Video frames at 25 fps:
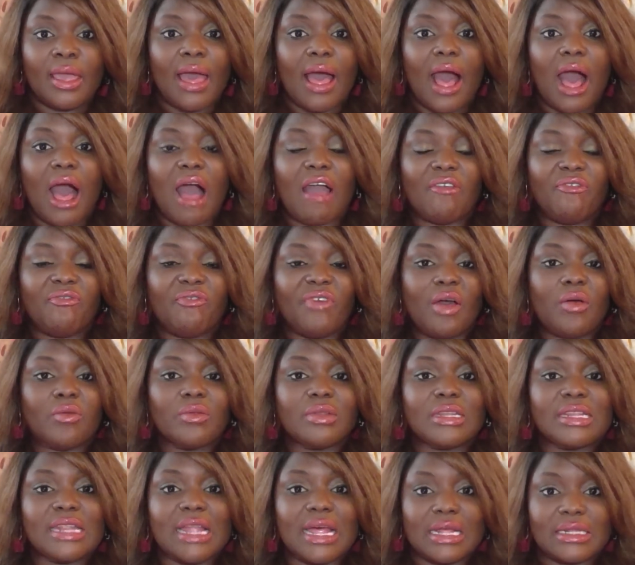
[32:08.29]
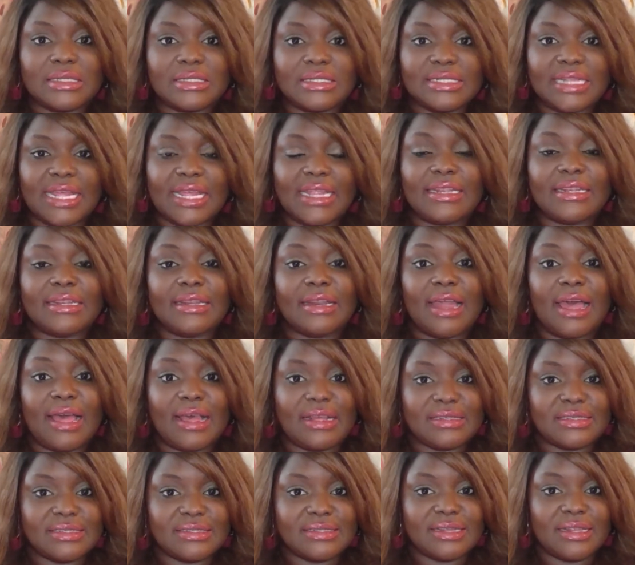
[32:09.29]
I felt less and
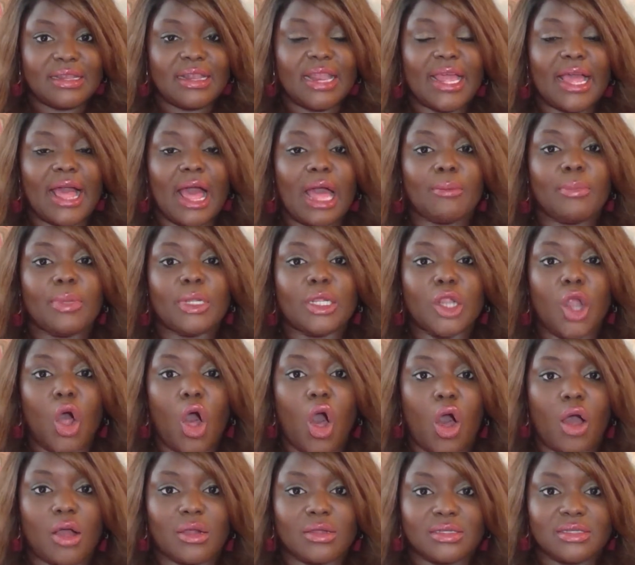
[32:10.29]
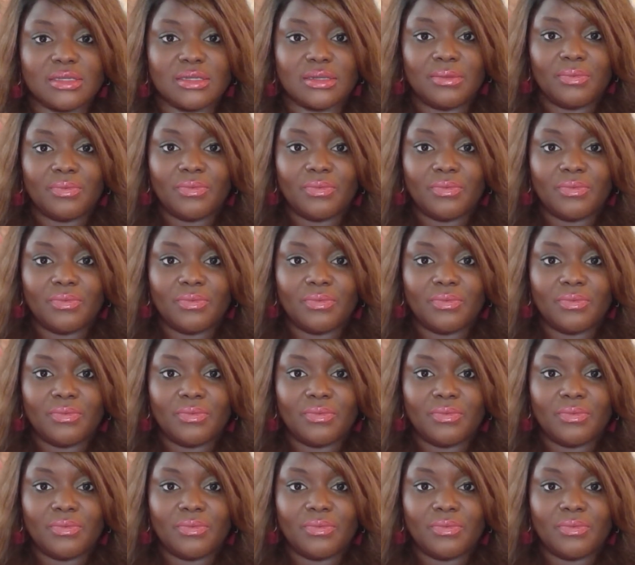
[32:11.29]
less like I belonged.